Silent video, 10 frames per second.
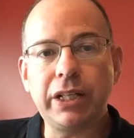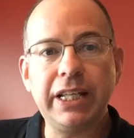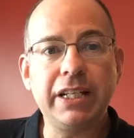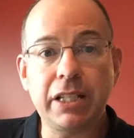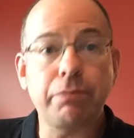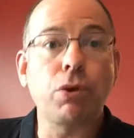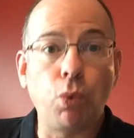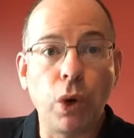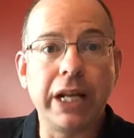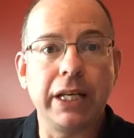key tip to
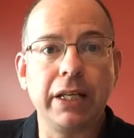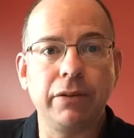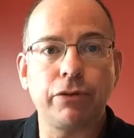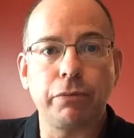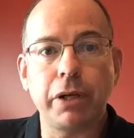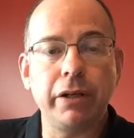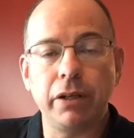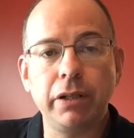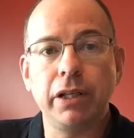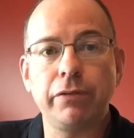winning
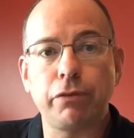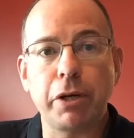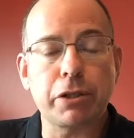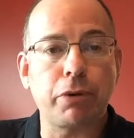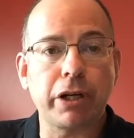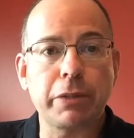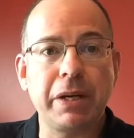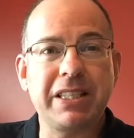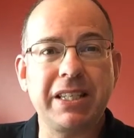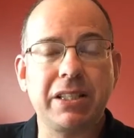in the information product
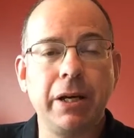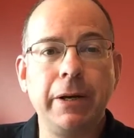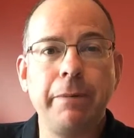space is,